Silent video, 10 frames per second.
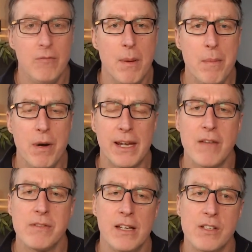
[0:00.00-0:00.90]
Remember,
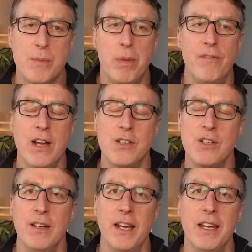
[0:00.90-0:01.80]
accounting as a
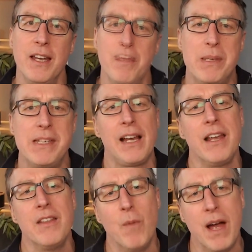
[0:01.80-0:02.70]
profession, particularly
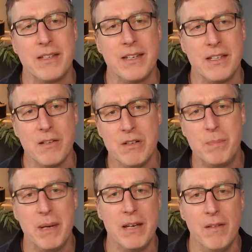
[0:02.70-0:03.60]
in the West, it's always
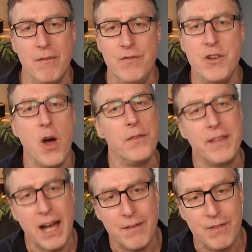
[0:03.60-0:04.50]
been
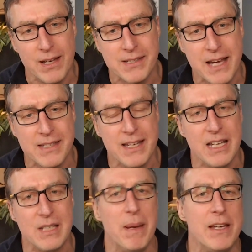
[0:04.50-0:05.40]
non-diverse, hasn't it?
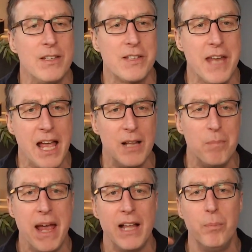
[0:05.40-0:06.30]
It's been stale,
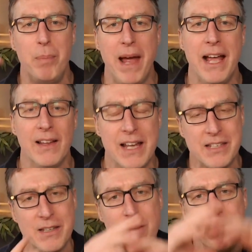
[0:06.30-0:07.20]
male, pale. That's
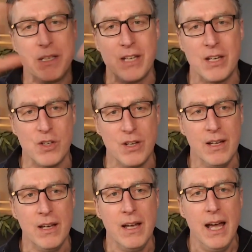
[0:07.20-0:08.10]
the reputation.
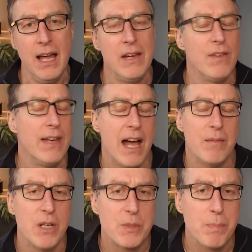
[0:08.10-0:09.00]
And even now,
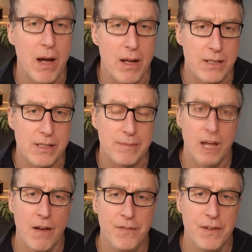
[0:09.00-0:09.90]
most partners
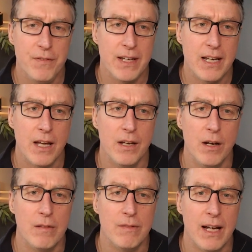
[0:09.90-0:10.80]
are 50 and
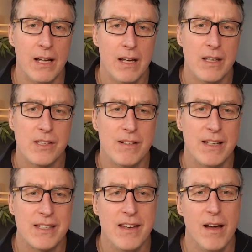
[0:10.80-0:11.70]
over. So
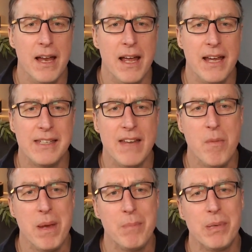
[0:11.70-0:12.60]
it's never
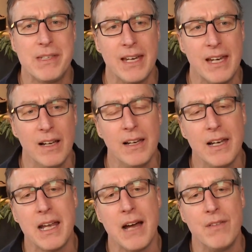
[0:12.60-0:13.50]
been particularly
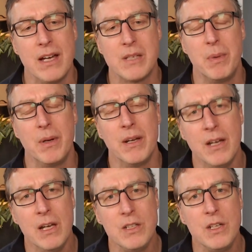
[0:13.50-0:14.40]
diverse, but
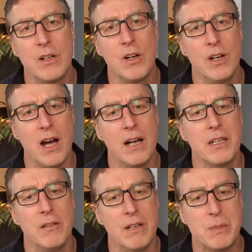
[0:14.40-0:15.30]
you could
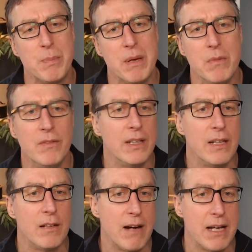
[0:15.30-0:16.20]
argue it's been moving in
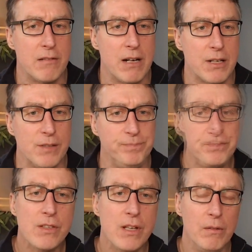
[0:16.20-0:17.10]
the right direction.
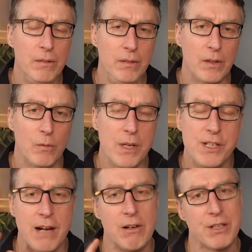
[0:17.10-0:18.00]
So which
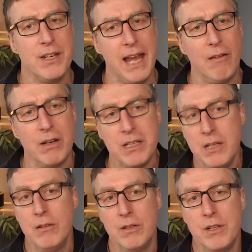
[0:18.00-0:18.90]
direction now are
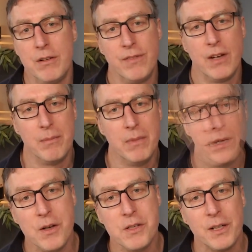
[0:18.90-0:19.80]
you and your firm
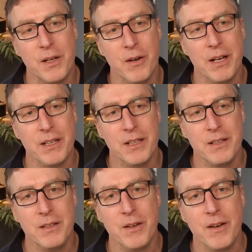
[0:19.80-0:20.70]
going to go in?
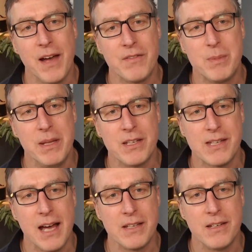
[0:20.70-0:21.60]
You don't have to be the
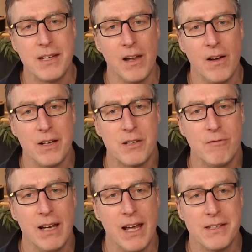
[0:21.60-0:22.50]
size of Deloitte to
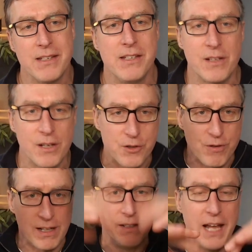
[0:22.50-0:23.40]
realize this is going to
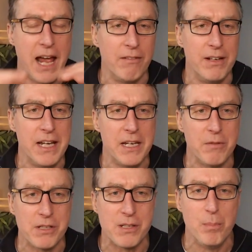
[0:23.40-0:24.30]
trickle down and hit you
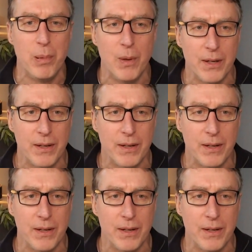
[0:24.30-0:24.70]
at some point.